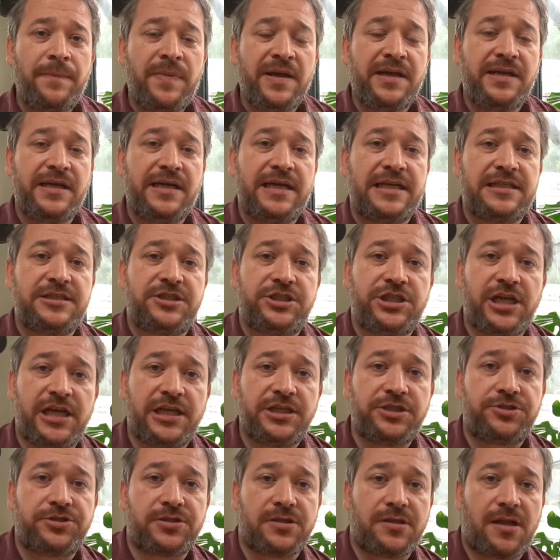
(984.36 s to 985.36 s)
opinion has
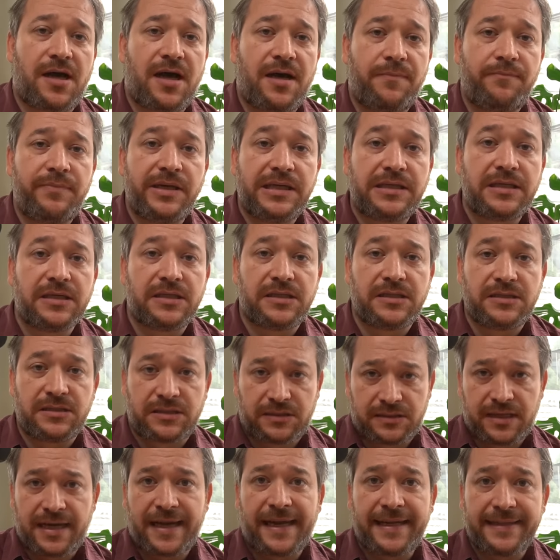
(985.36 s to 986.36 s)
changed a lot
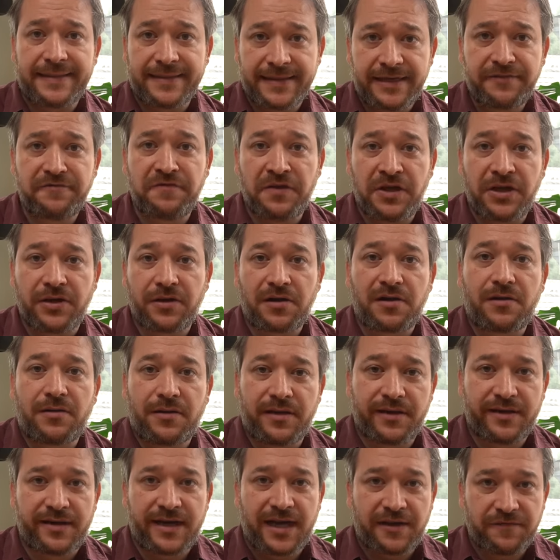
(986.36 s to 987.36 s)
because I live here
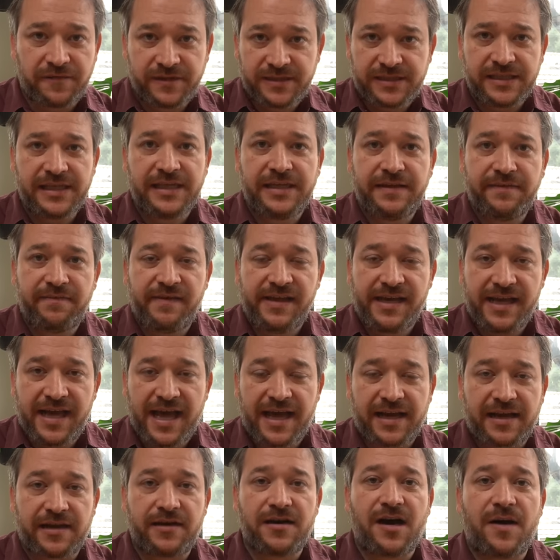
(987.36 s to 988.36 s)
and I've seen the
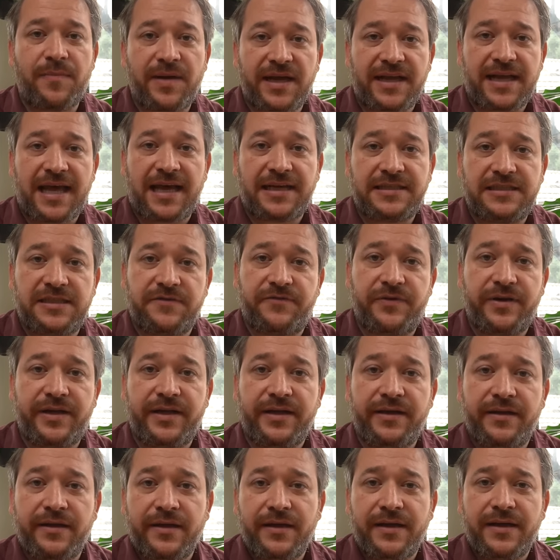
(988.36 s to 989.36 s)
economic
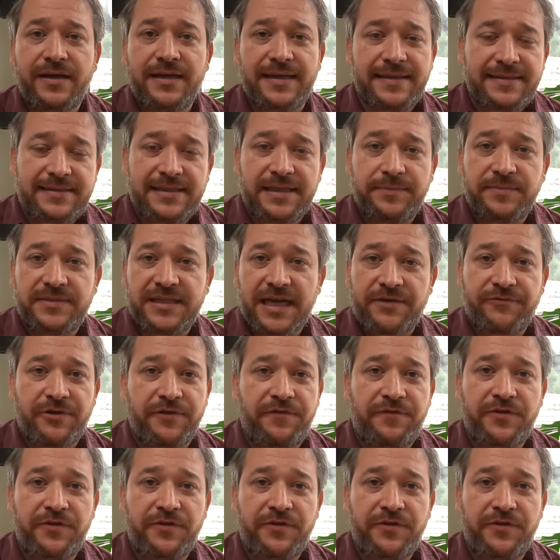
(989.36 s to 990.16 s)
activity. It seems every